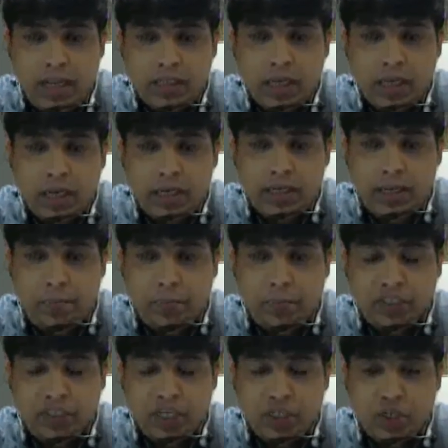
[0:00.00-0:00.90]
Shailesh,
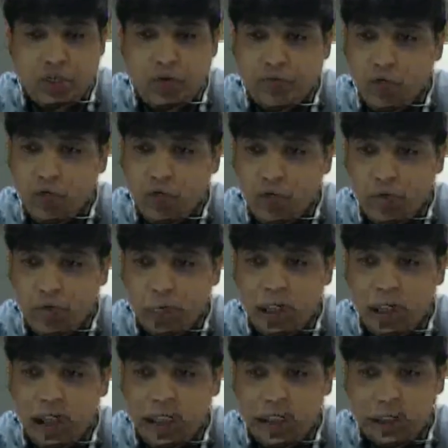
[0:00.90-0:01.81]
depreciation of the
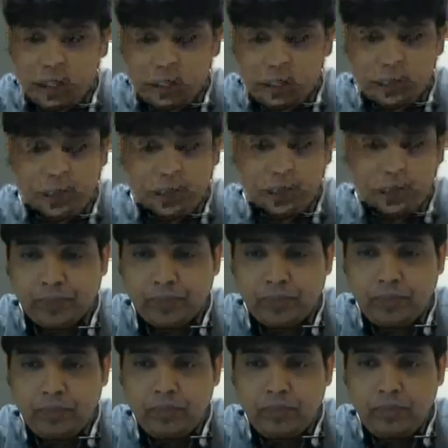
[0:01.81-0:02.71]
whole building
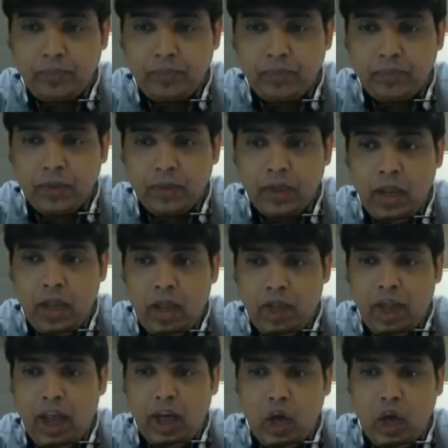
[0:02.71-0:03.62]

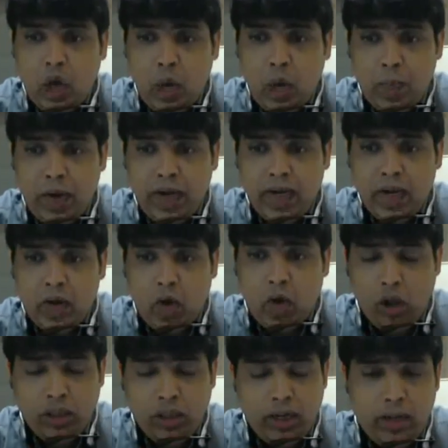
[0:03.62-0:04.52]
where you are
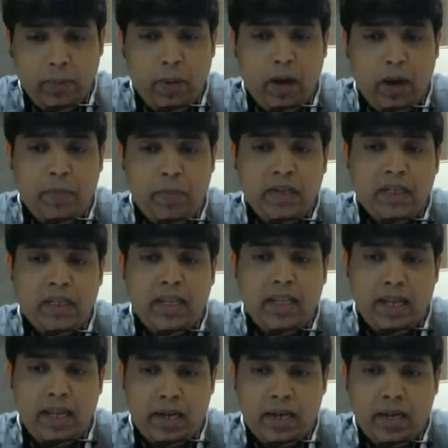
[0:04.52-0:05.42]
operating. All the
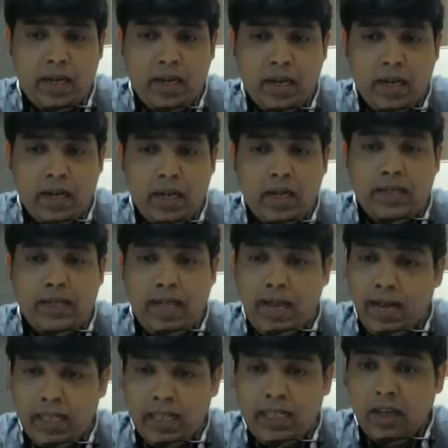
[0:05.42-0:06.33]
departments are there.
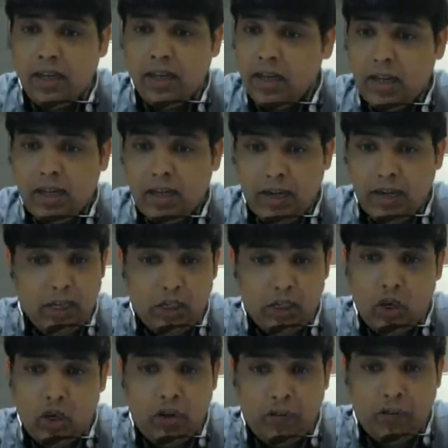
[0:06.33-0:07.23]
It
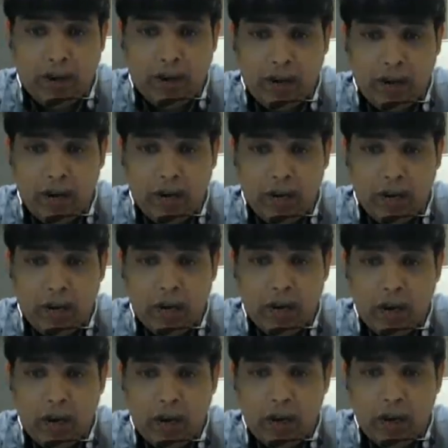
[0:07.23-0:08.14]
is not
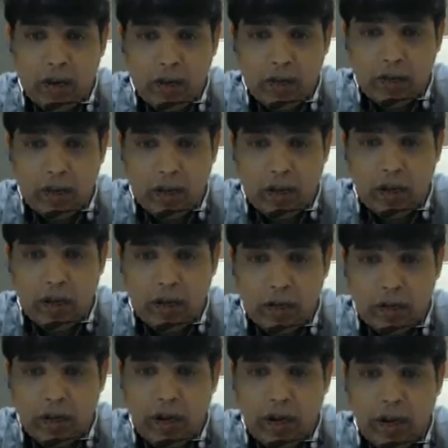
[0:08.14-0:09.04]
factory.
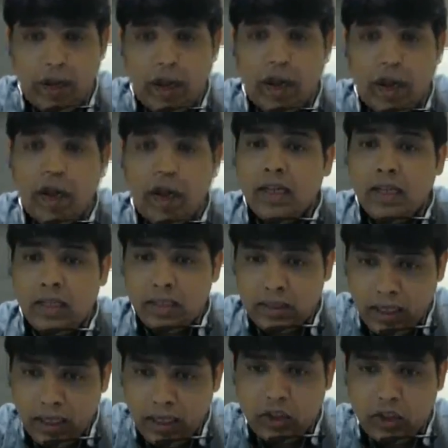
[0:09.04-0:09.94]
Sanketa,
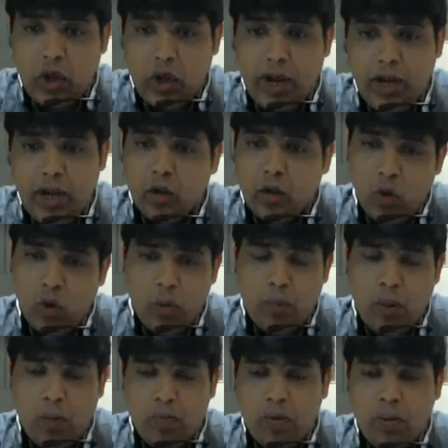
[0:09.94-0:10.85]
just join,
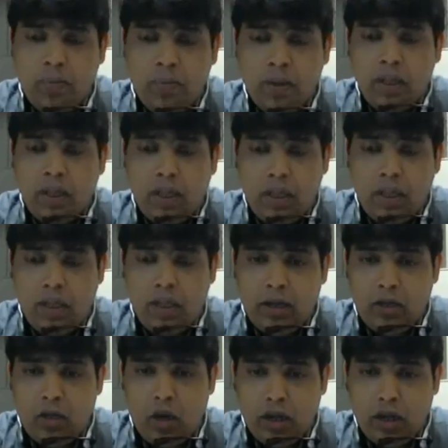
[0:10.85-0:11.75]
no problem.
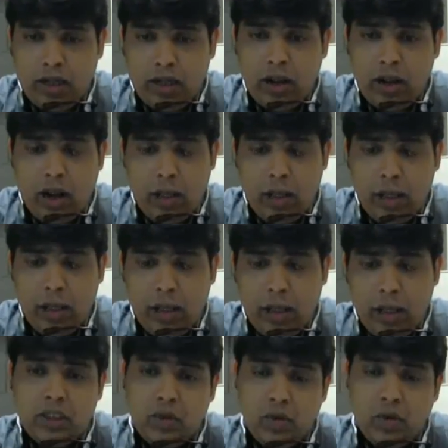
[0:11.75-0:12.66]
Whatever you
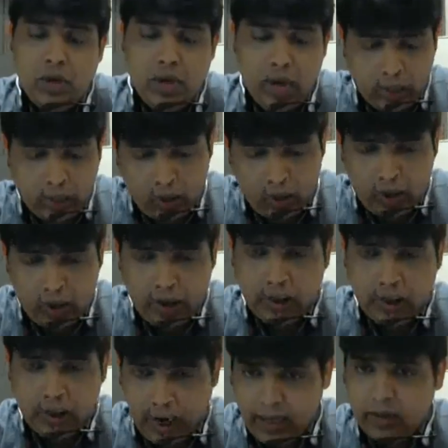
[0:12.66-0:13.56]
have missed, you will get
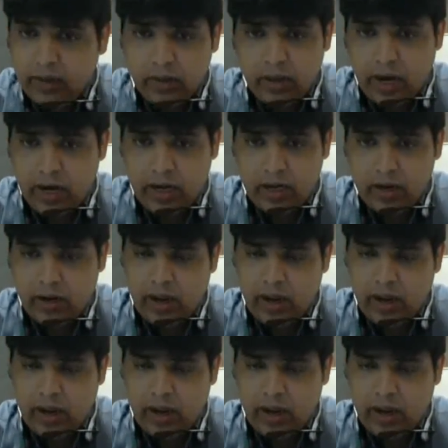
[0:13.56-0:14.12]
covered that.